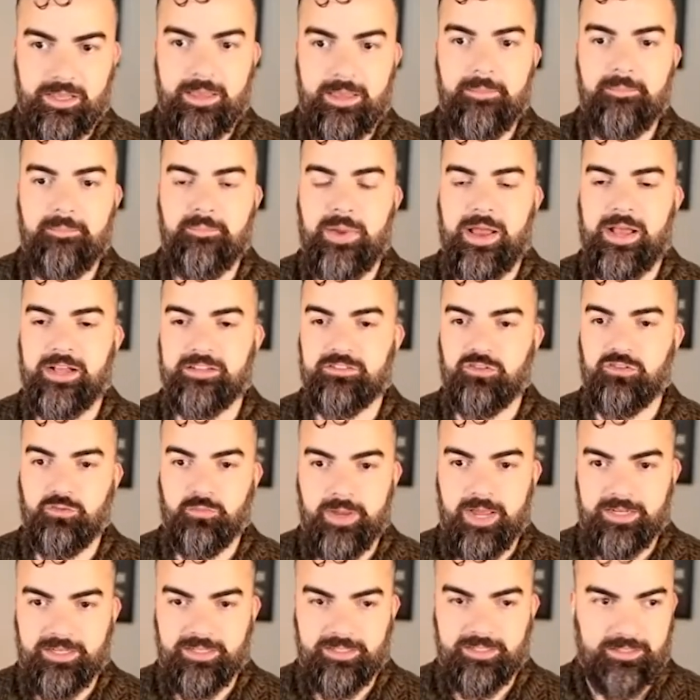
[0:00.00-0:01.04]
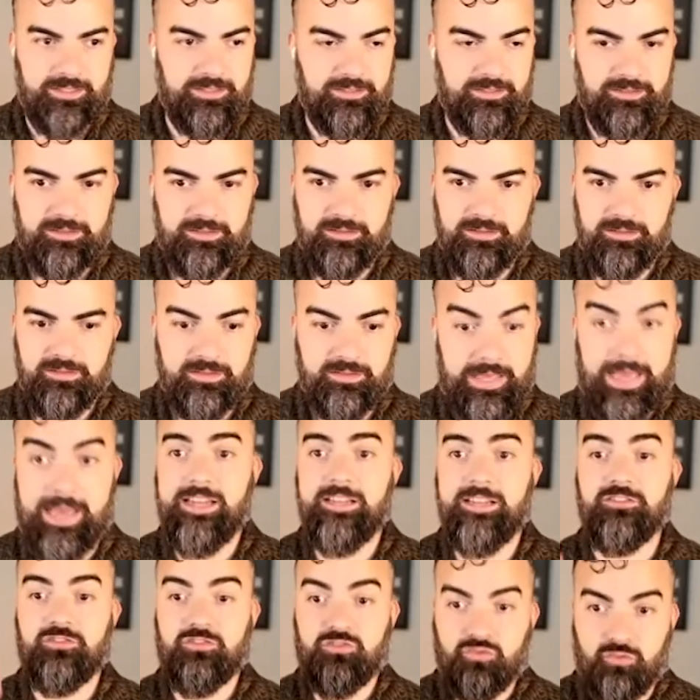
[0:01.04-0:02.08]
impact humanity. That
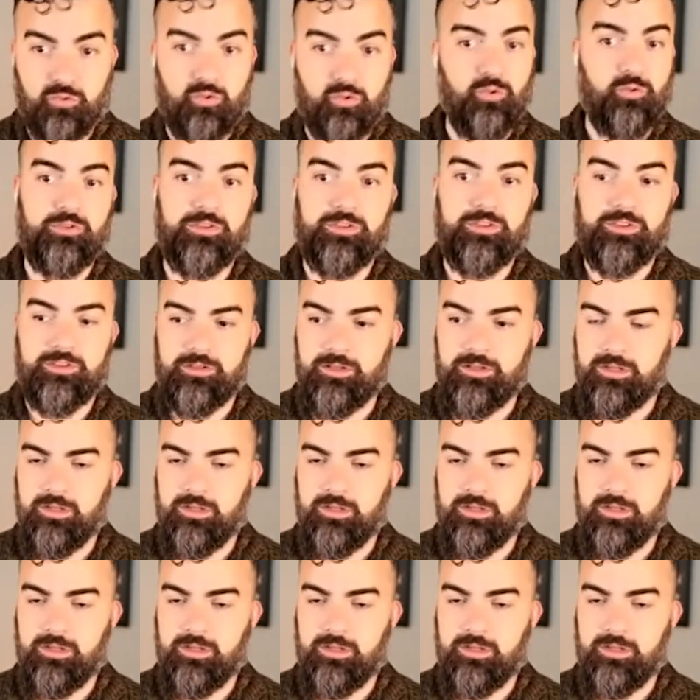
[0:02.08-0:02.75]
is truth.